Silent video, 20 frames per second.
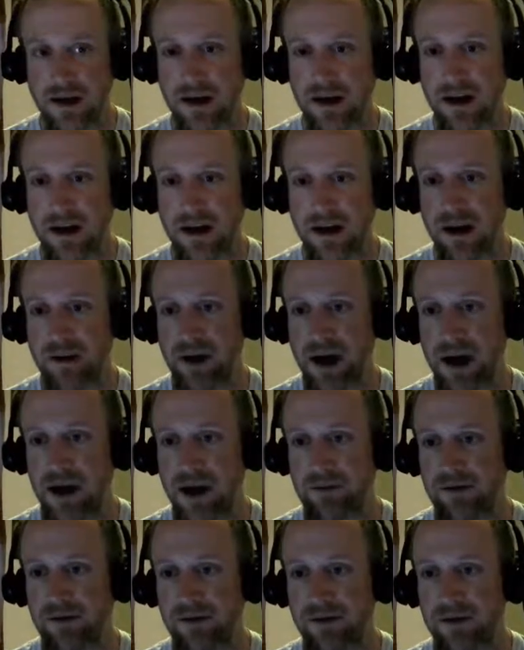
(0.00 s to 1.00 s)
uh,
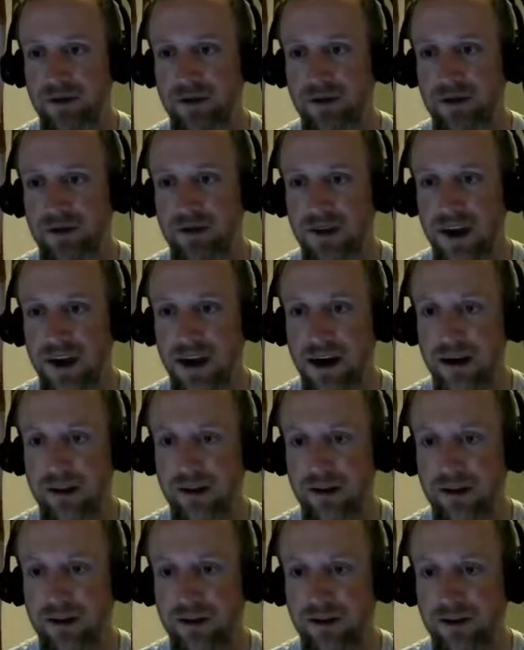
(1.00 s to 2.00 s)
pop some
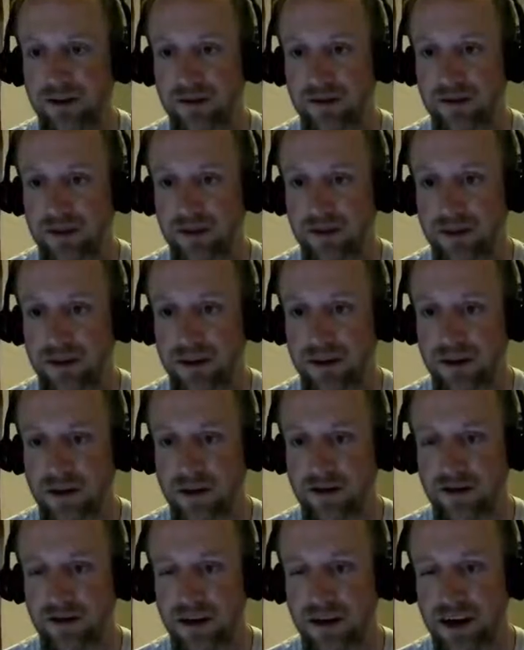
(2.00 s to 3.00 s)
cooldowns and
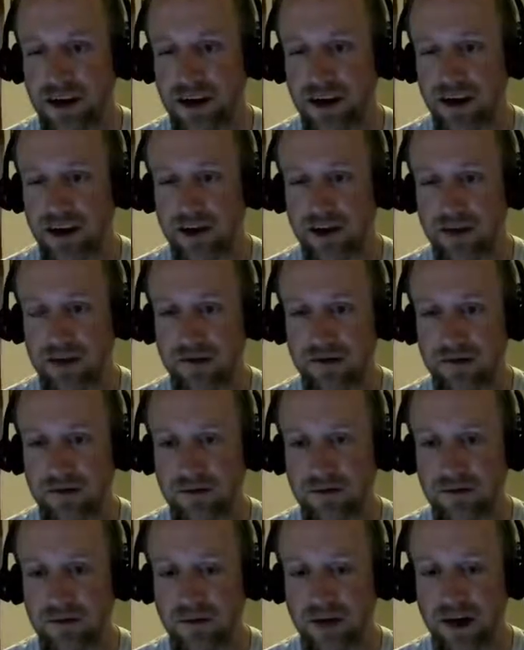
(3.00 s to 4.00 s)
go over here and
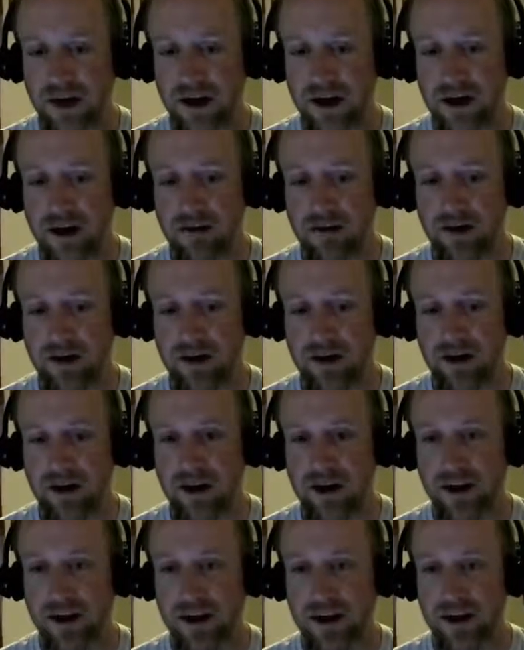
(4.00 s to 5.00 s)
oh boy